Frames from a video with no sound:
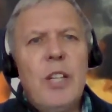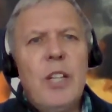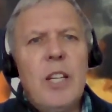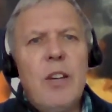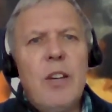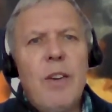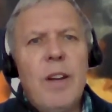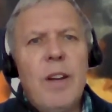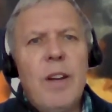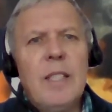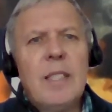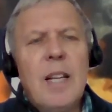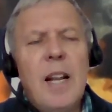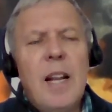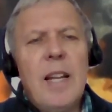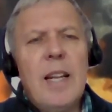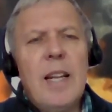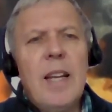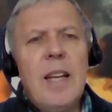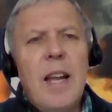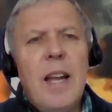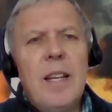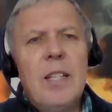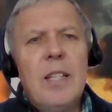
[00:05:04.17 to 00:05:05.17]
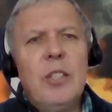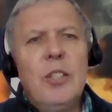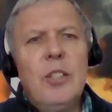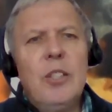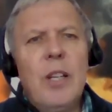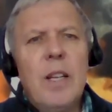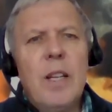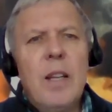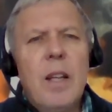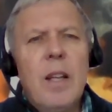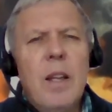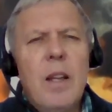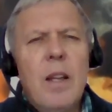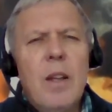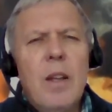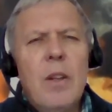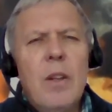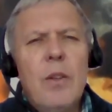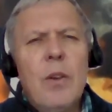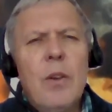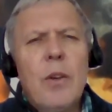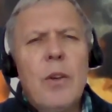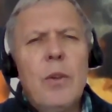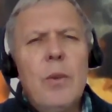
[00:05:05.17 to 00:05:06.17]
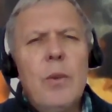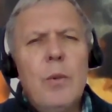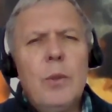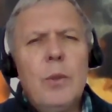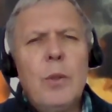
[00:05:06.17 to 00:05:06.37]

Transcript: generate clean energy, you can